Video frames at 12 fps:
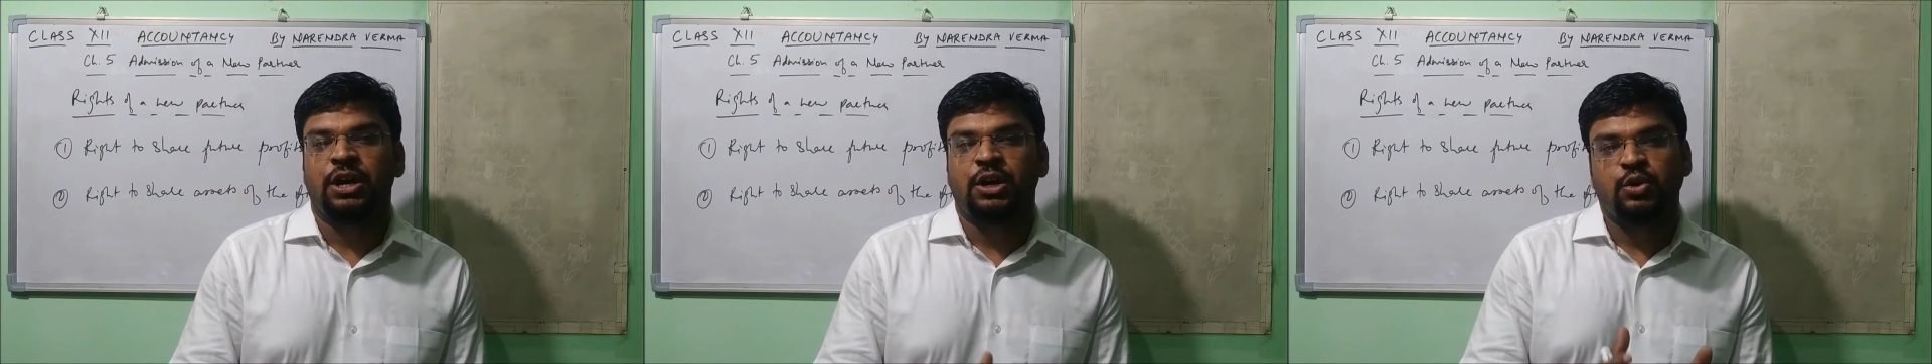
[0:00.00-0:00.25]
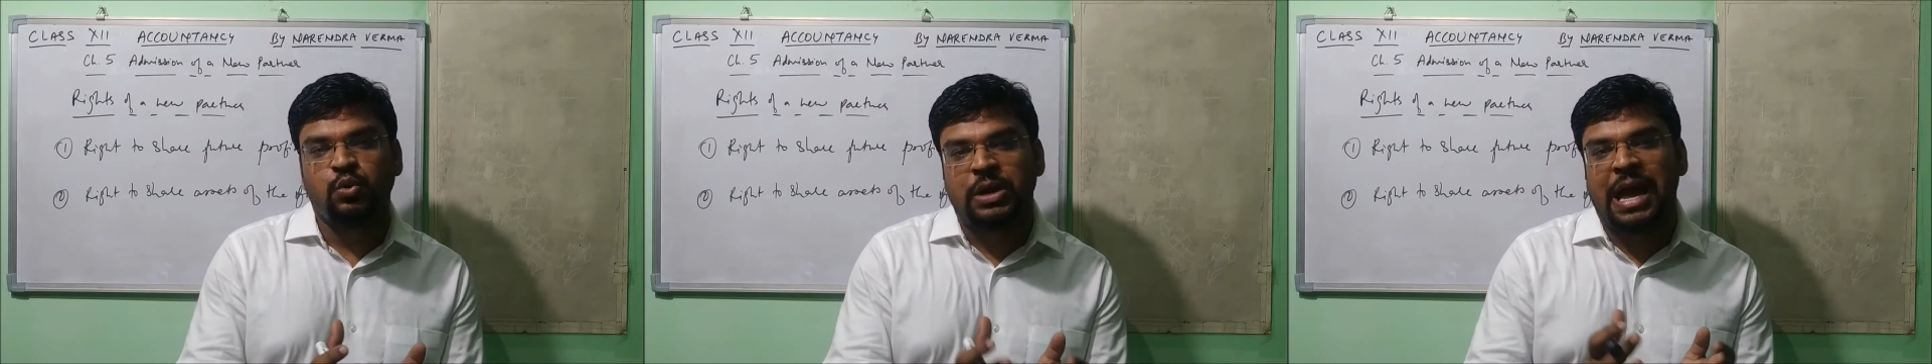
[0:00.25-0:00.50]

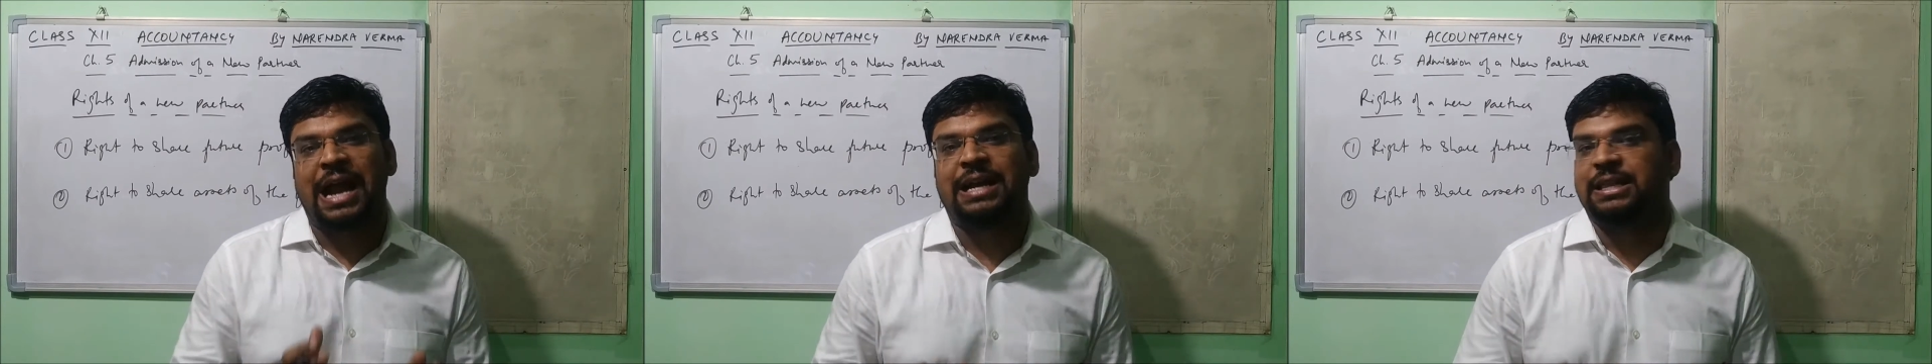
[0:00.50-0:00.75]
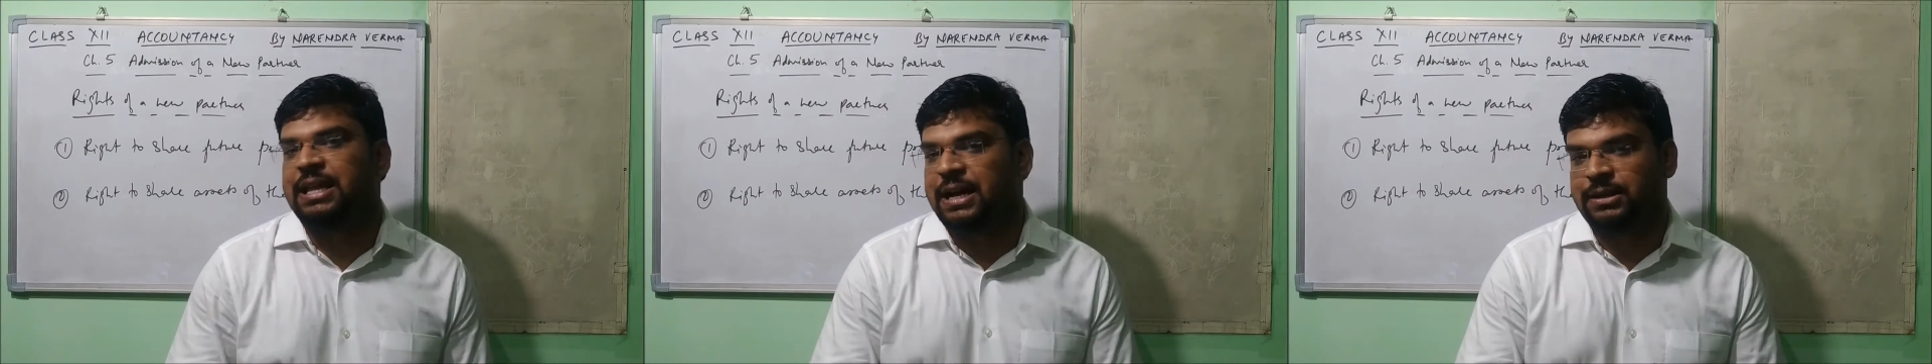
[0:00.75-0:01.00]
to
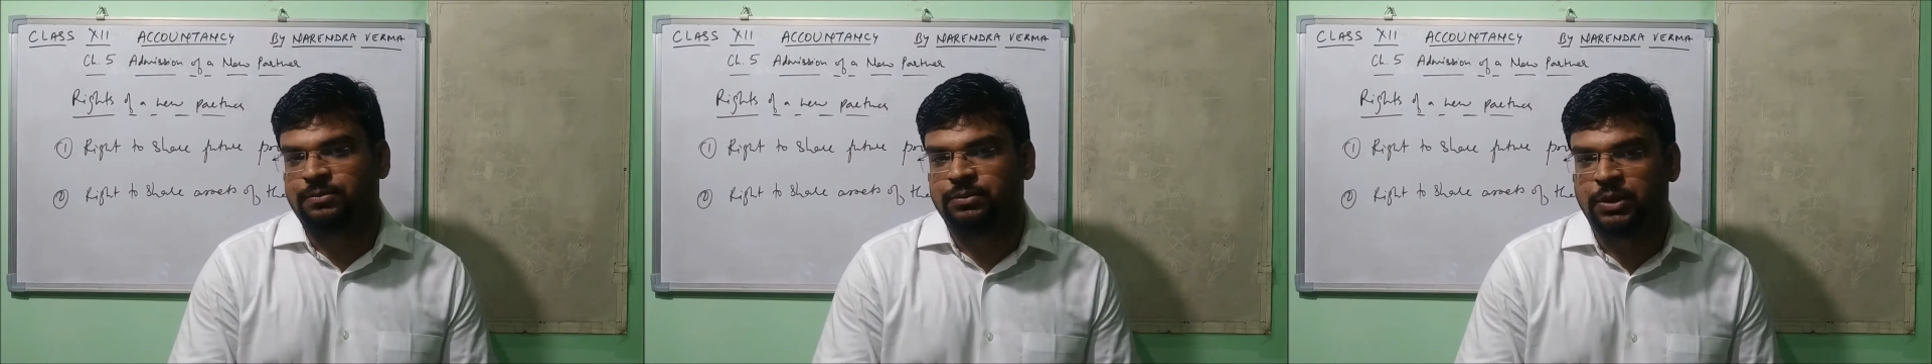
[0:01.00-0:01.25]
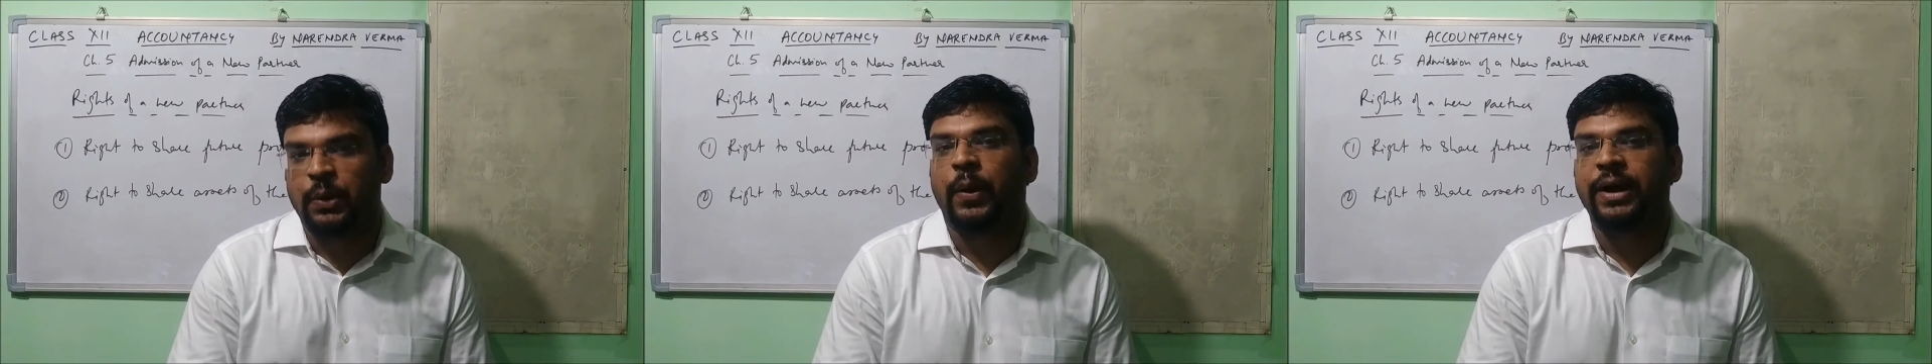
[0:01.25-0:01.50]
get
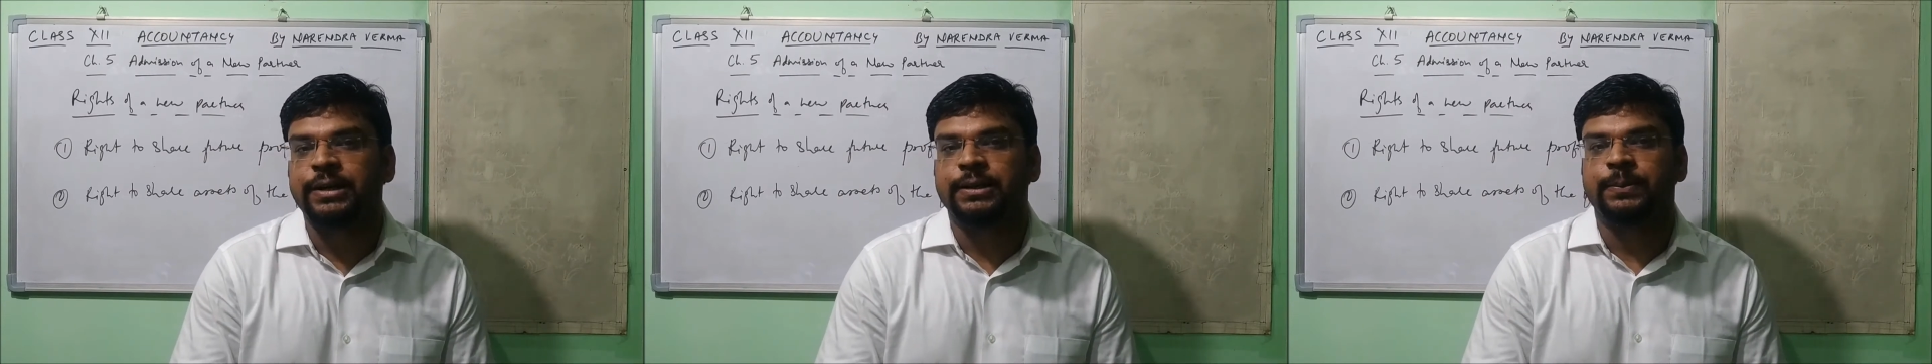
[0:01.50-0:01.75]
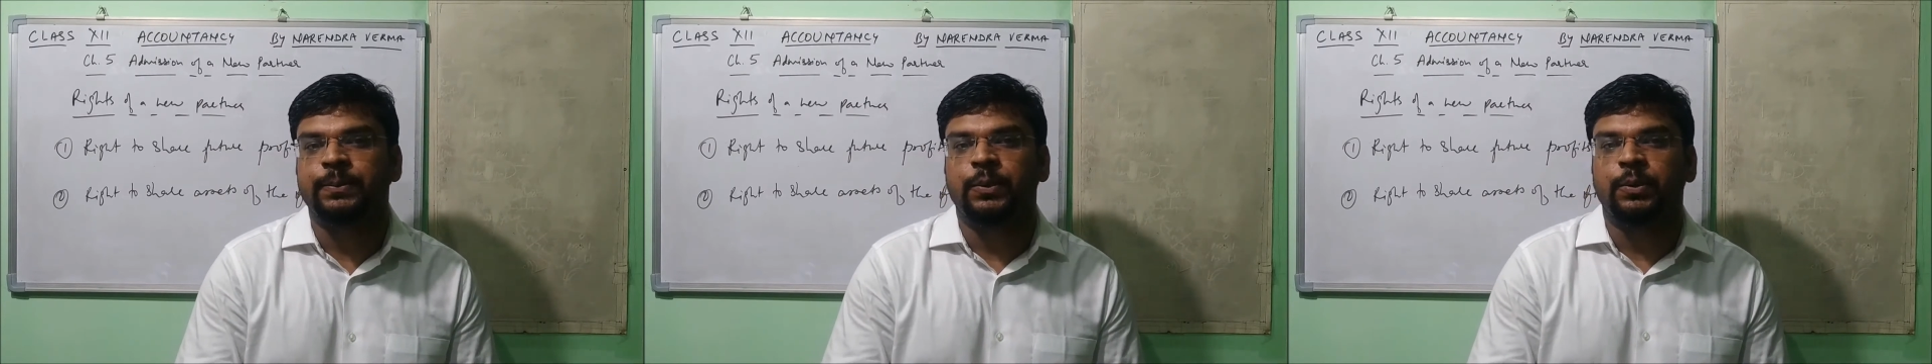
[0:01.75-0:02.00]
that, right?